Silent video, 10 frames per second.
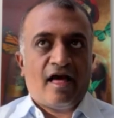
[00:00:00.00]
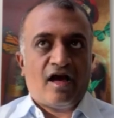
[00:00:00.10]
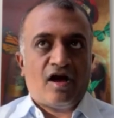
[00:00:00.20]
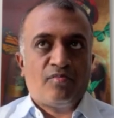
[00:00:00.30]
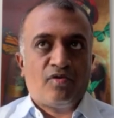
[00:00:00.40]

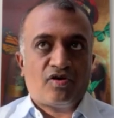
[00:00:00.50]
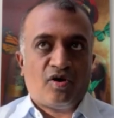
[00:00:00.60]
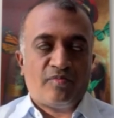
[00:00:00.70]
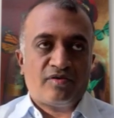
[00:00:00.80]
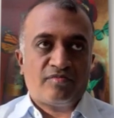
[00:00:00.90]
Uh, more
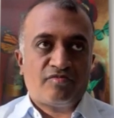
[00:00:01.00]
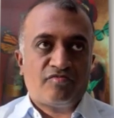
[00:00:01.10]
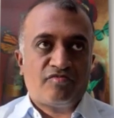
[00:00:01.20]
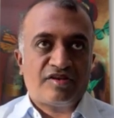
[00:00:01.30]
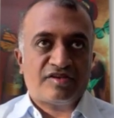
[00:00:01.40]
common
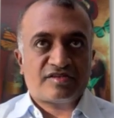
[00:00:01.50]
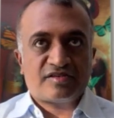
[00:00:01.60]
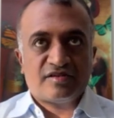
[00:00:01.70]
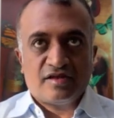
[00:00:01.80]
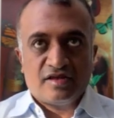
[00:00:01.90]

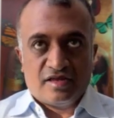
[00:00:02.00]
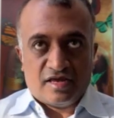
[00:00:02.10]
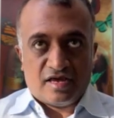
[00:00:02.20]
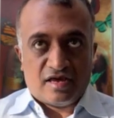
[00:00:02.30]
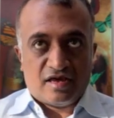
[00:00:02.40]
risks
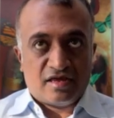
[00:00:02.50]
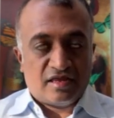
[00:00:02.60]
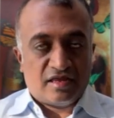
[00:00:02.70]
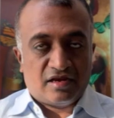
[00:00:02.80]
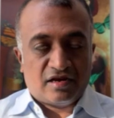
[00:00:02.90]
uh,
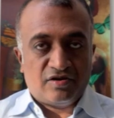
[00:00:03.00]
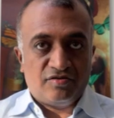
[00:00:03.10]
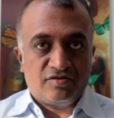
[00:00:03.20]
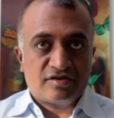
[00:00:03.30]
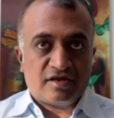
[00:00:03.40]

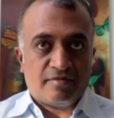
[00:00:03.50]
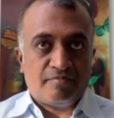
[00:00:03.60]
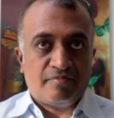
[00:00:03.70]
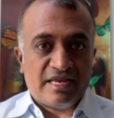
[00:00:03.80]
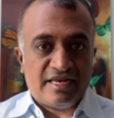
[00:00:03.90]
include uh,
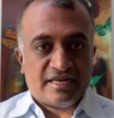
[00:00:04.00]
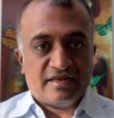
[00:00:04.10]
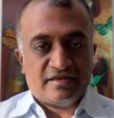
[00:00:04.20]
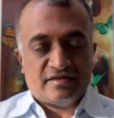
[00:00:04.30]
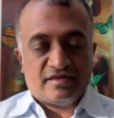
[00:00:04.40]

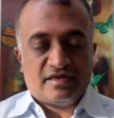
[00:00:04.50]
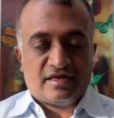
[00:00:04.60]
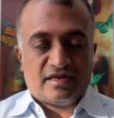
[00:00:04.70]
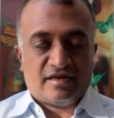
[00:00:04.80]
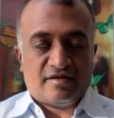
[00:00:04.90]
bleeding
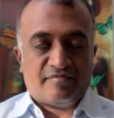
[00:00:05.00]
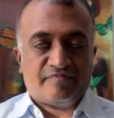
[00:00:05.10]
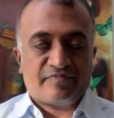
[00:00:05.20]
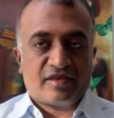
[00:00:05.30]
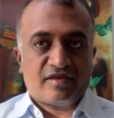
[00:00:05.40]

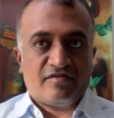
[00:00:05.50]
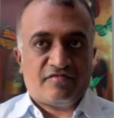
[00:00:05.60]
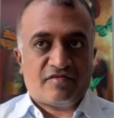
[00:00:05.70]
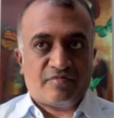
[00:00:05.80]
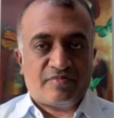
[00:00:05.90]
um,
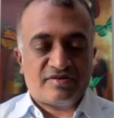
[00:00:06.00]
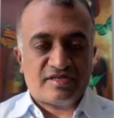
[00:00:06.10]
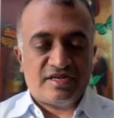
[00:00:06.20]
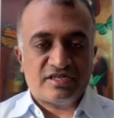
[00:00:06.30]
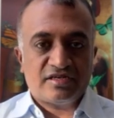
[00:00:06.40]
from the
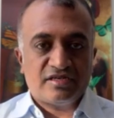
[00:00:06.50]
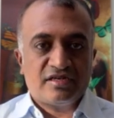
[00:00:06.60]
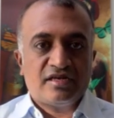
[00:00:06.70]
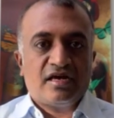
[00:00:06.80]
procedure,